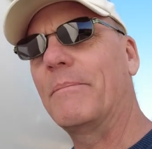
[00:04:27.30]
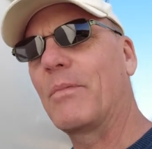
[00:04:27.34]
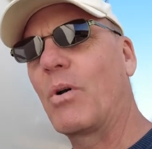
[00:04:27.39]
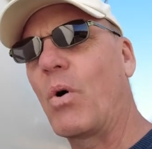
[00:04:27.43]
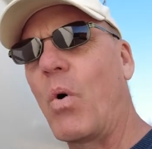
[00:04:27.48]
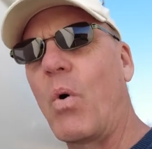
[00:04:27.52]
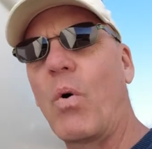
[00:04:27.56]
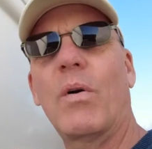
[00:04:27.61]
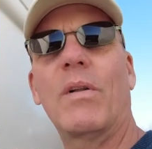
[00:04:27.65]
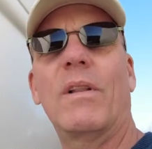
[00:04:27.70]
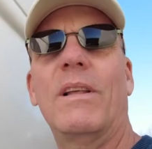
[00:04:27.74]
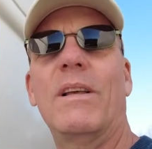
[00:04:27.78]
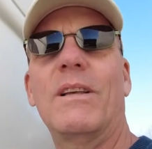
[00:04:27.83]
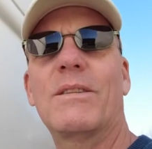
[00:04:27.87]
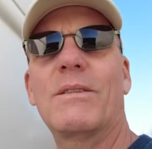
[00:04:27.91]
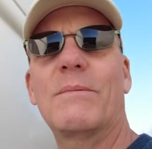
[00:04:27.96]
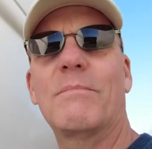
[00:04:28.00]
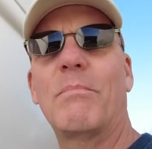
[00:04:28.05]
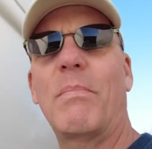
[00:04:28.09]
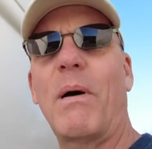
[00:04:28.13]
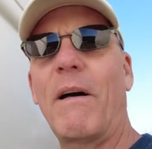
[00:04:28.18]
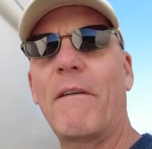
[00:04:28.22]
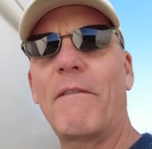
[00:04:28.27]
cordless
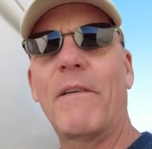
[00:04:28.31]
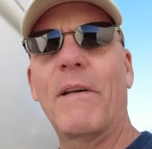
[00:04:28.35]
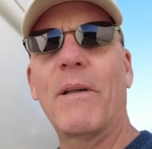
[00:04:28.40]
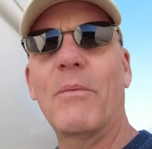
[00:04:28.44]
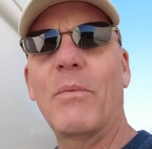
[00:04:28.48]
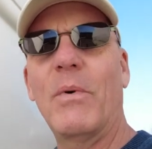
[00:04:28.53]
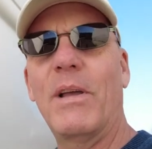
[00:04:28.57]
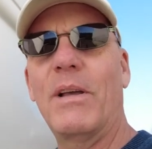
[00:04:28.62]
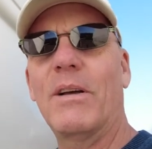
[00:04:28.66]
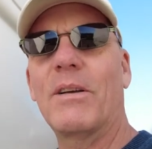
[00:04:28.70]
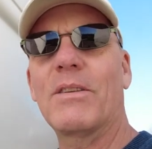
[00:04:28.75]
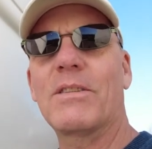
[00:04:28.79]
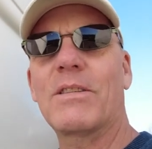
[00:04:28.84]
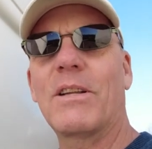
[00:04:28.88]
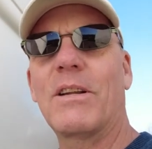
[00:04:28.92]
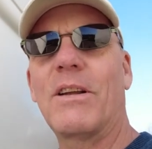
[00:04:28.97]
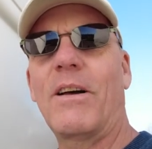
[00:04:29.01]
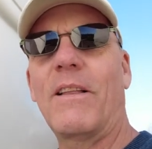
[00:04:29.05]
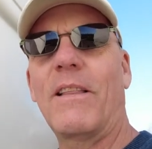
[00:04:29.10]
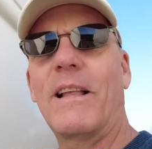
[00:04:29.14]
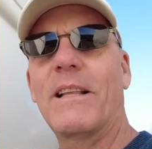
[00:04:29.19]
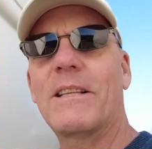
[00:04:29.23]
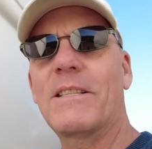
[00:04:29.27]
buffing wheels and
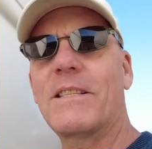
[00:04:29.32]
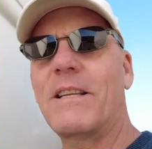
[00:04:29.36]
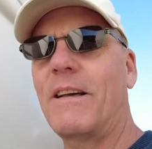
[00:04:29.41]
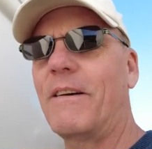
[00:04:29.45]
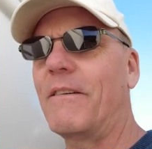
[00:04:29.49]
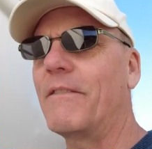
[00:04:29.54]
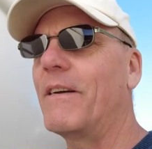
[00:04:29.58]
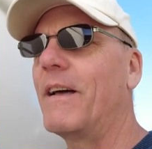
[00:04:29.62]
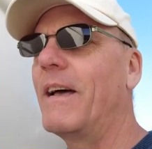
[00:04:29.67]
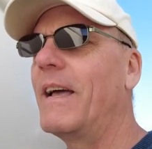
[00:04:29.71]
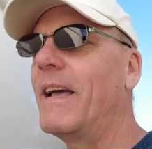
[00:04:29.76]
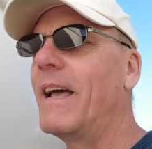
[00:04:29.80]
all that stuff.